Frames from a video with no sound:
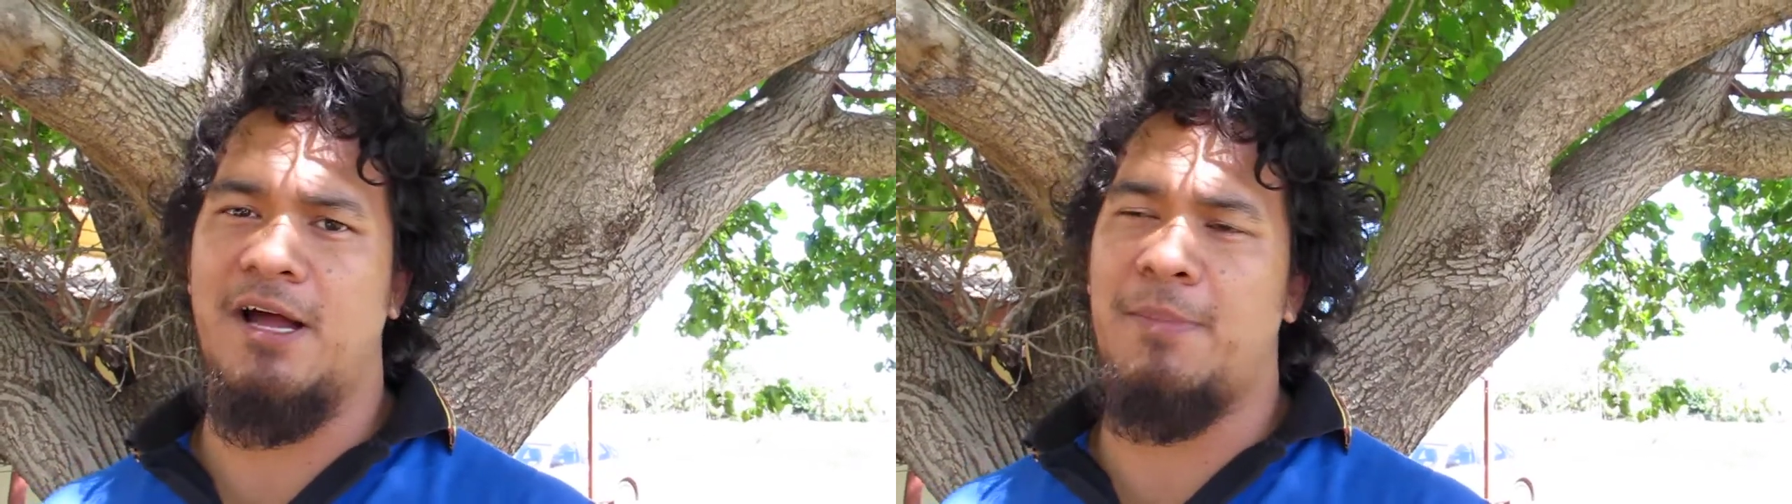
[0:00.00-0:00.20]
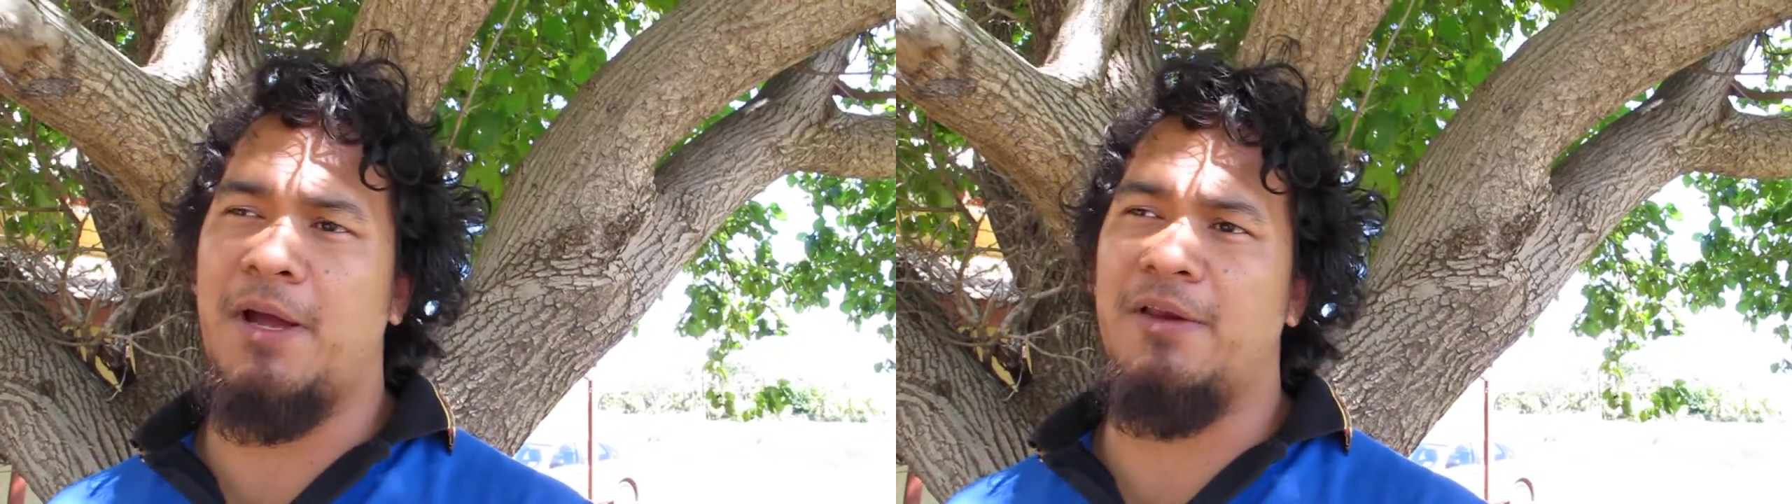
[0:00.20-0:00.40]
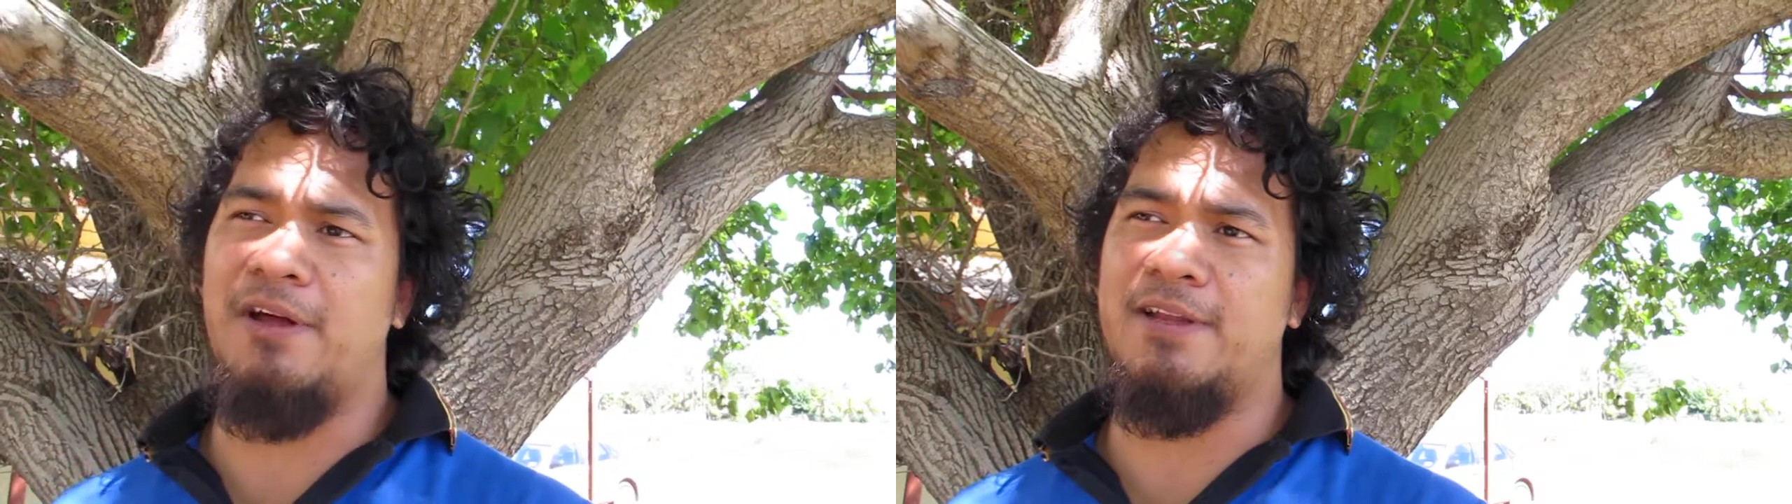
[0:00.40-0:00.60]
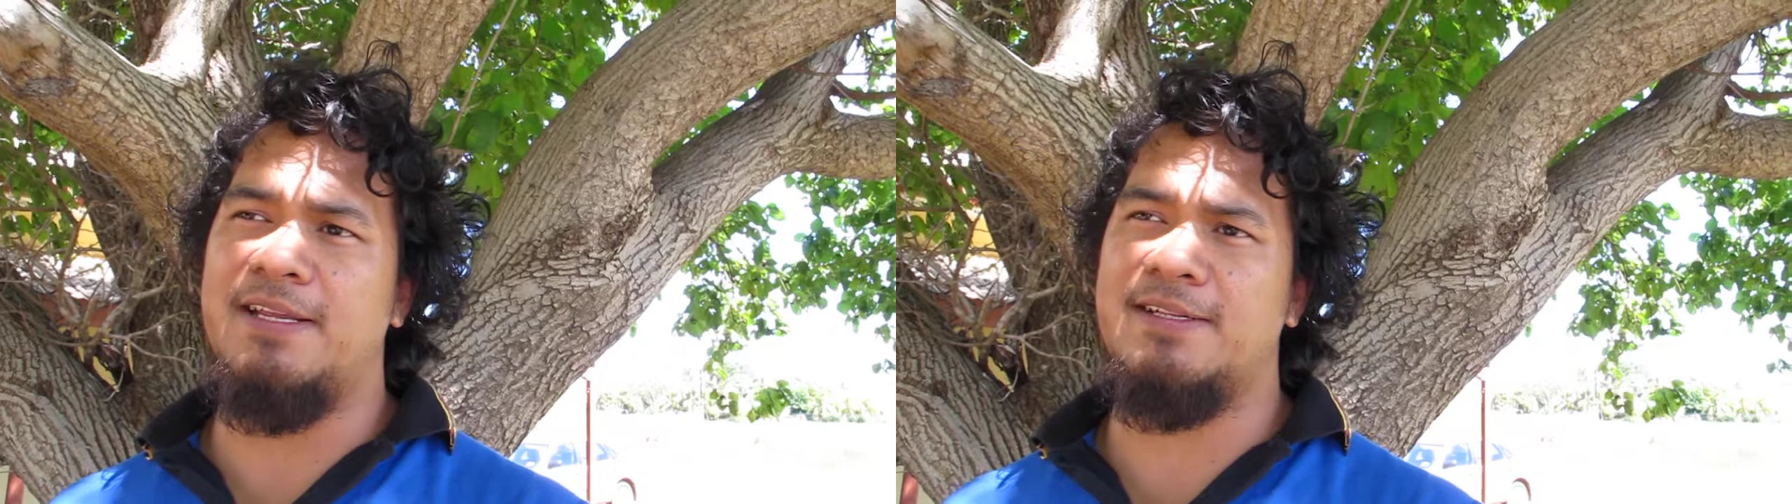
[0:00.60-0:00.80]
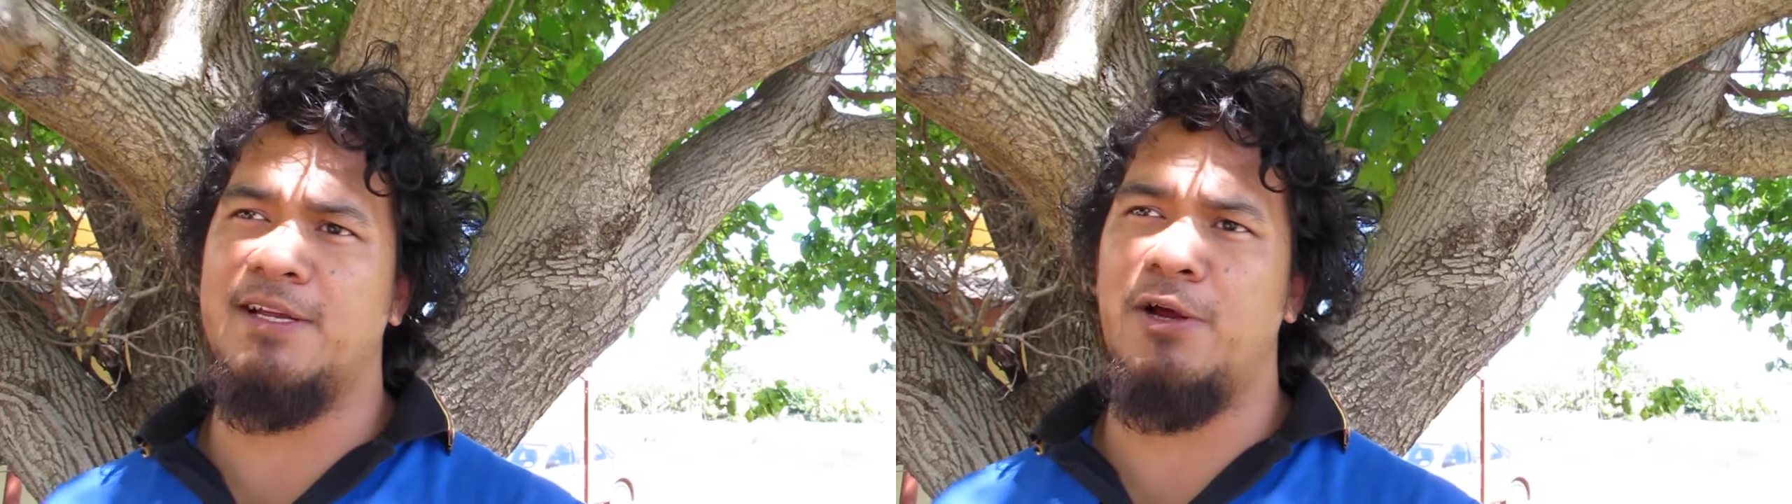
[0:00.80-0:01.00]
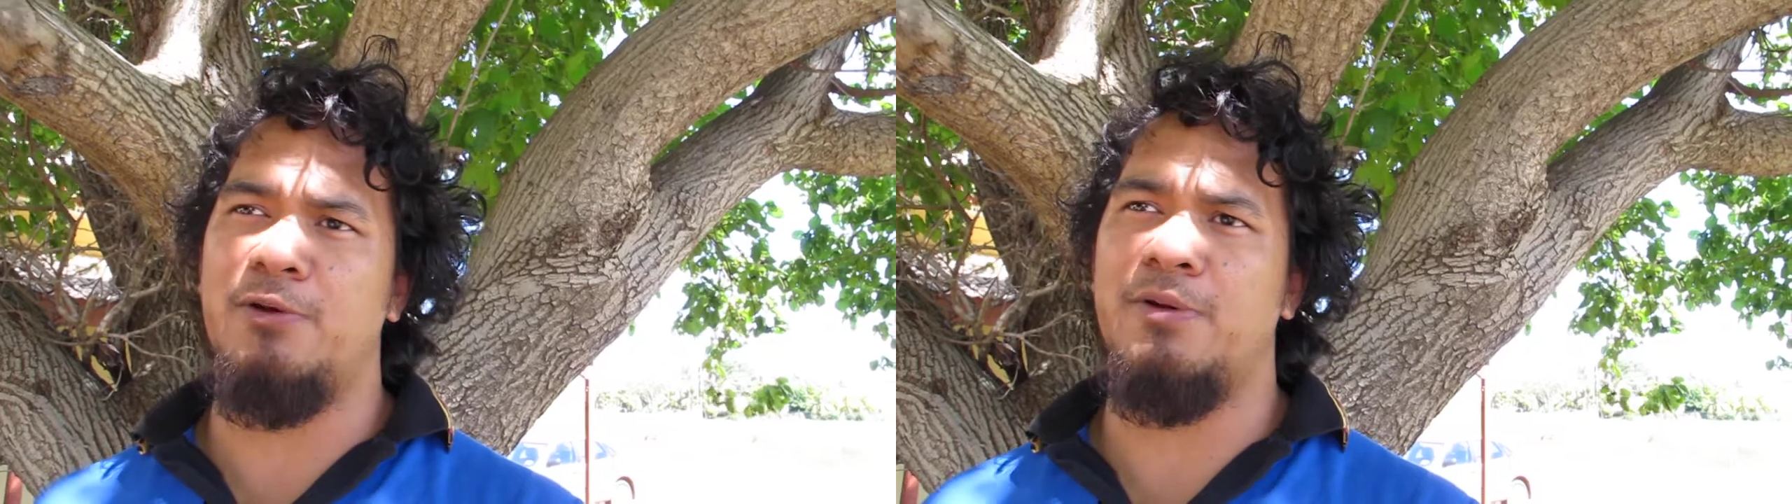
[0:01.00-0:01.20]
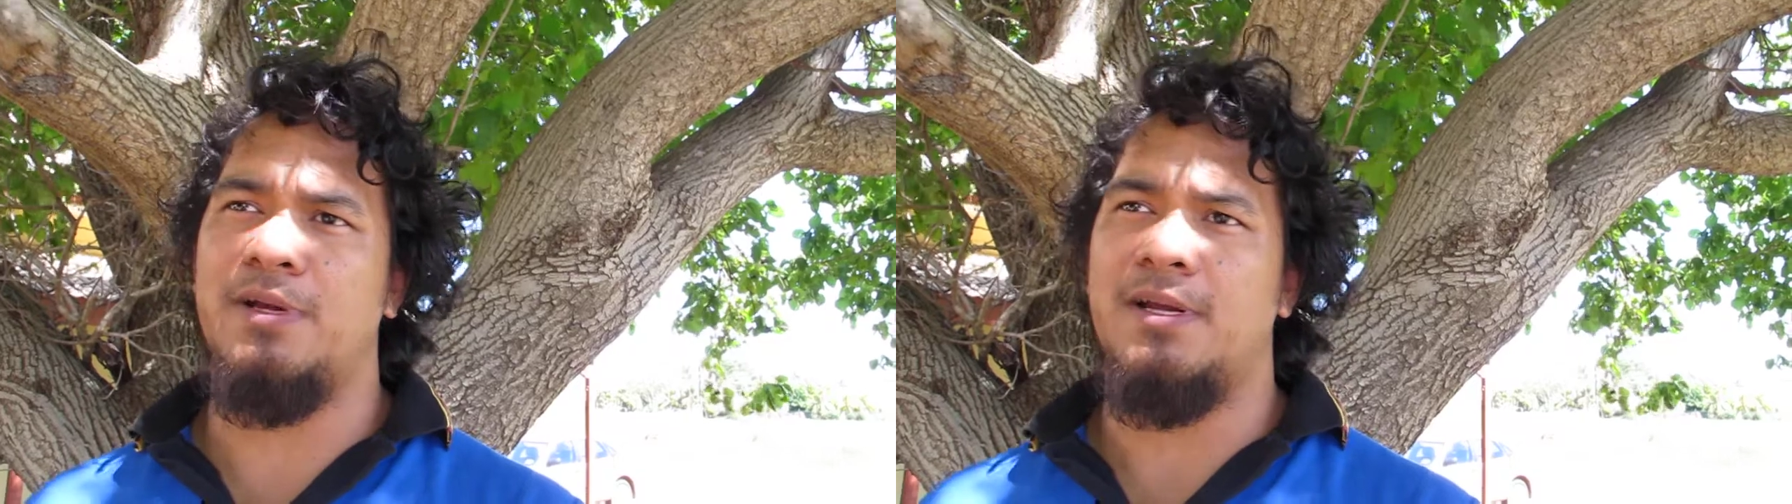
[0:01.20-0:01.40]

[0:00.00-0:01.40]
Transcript: About 9 years ago,